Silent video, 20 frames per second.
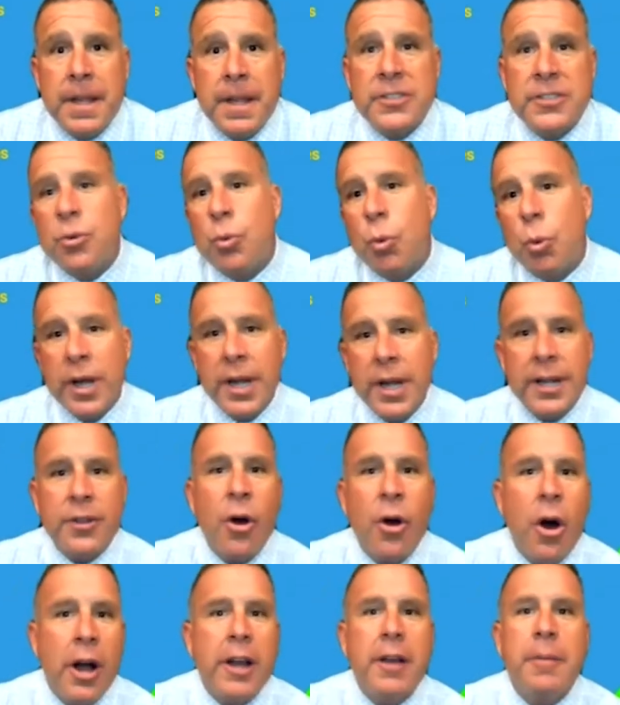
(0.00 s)
And so what we're going
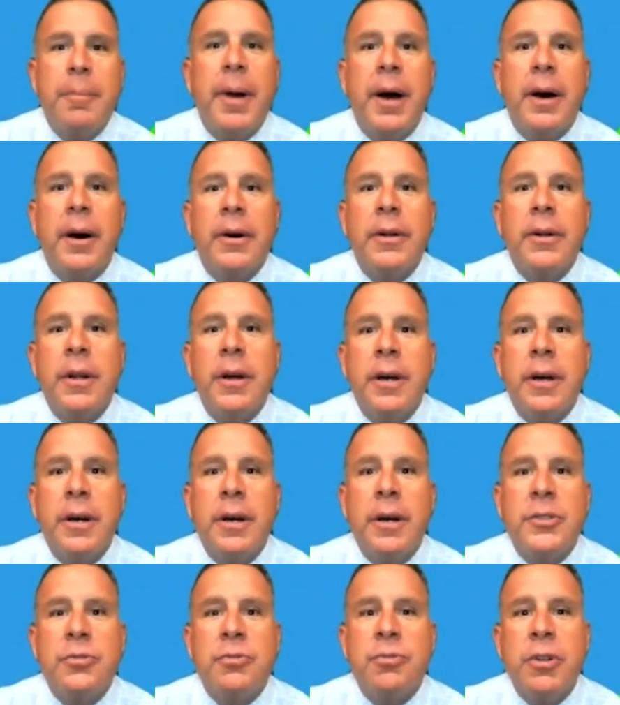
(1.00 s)
to talk about
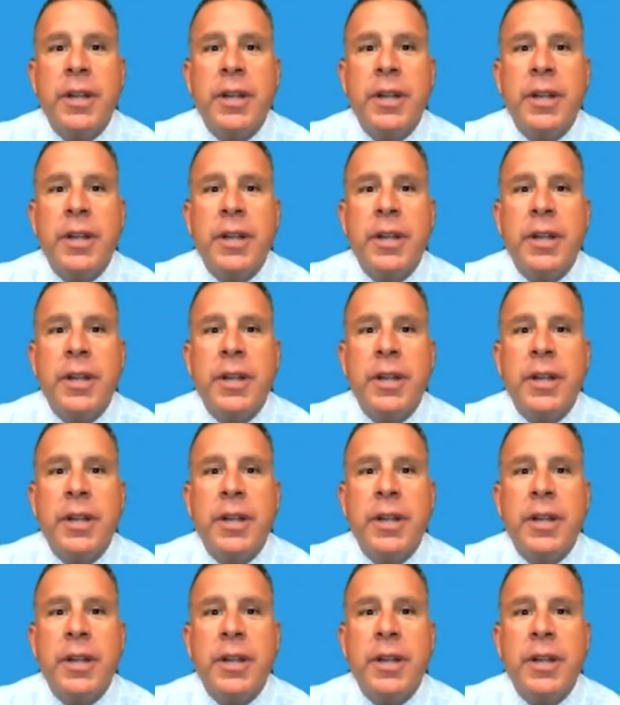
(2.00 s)
is